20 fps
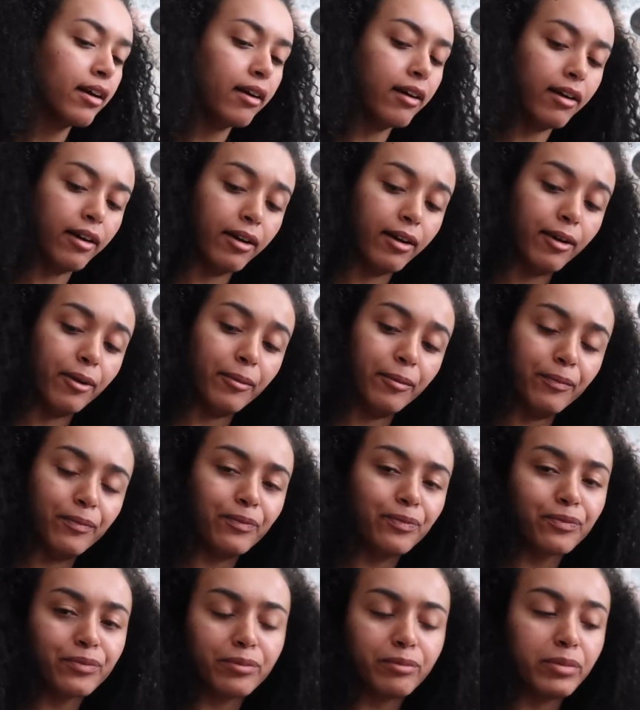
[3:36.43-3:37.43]

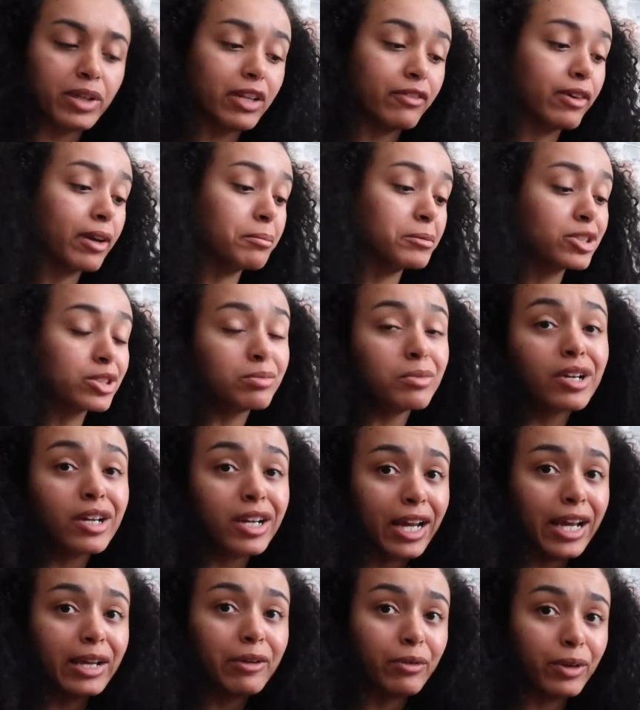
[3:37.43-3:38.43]
but if I'm
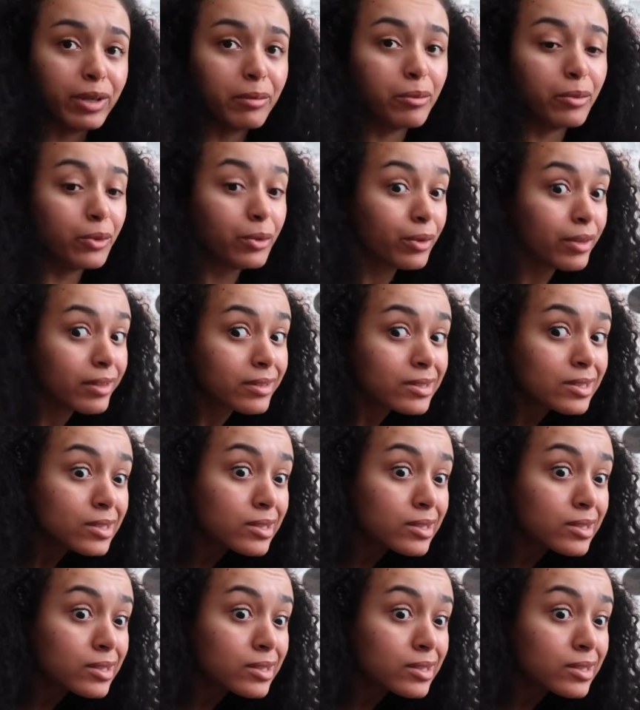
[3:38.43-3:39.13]
smart, I'd read more than